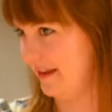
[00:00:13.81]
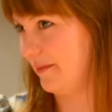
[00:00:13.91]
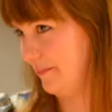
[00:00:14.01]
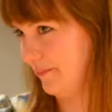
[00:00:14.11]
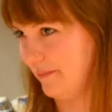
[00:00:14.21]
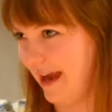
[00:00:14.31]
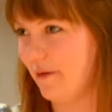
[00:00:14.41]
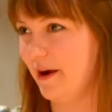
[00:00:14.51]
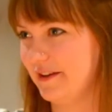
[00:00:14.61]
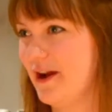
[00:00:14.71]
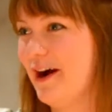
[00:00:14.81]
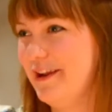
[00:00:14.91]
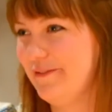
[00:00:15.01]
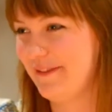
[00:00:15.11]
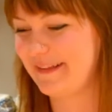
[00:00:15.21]
is how I'd
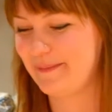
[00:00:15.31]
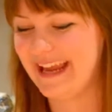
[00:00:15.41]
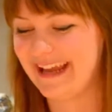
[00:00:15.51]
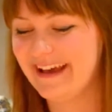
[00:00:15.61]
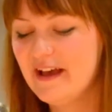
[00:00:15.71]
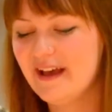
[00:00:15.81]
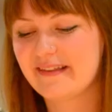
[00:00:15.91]
kind of explain it.